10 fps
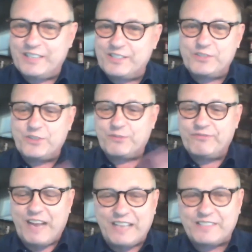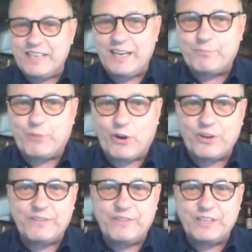It's just a fascinating
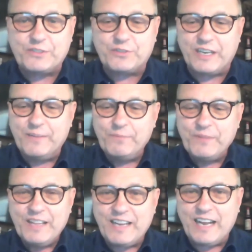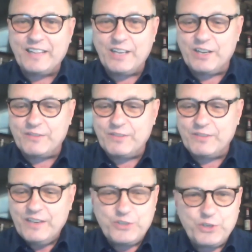part of history that I love
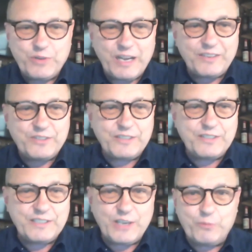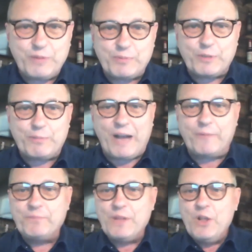to tell people about.